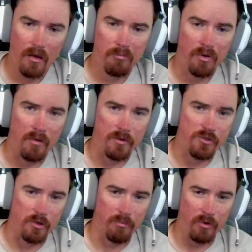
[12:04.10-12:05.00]
Probably
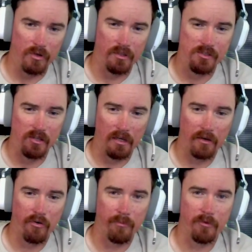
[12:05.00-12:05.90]
should have put it into like
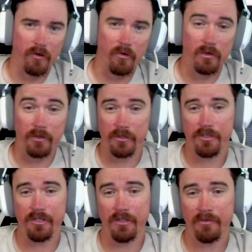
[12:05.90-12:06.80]
crypto or energy.